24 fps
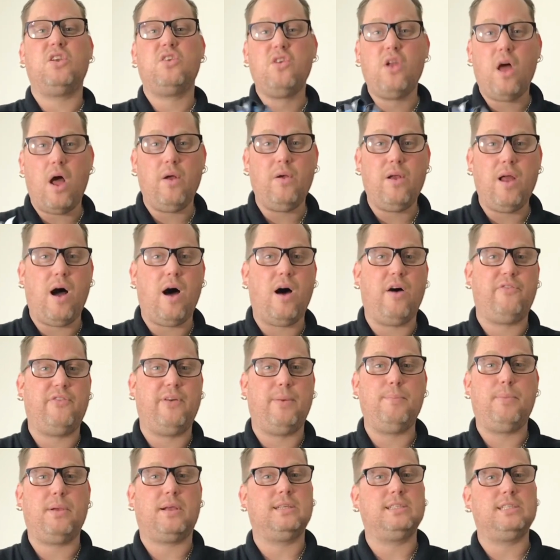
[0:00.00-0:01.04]
No
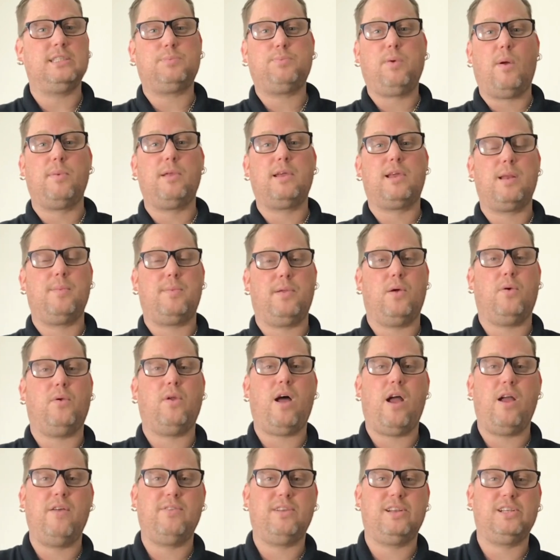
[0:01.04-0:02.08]
laughing because it's probably going to be all
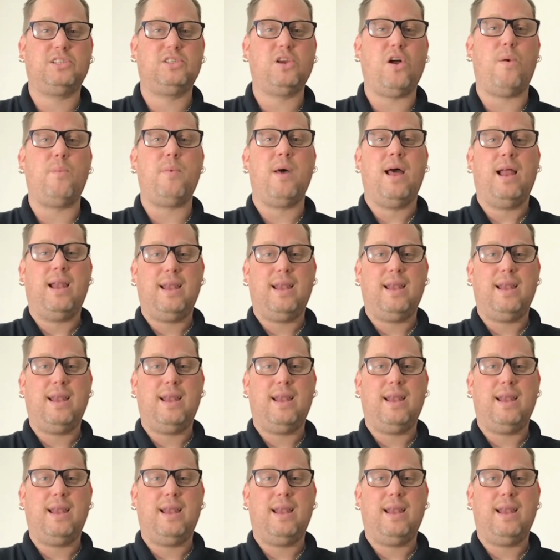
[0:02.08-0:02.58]
over the shop.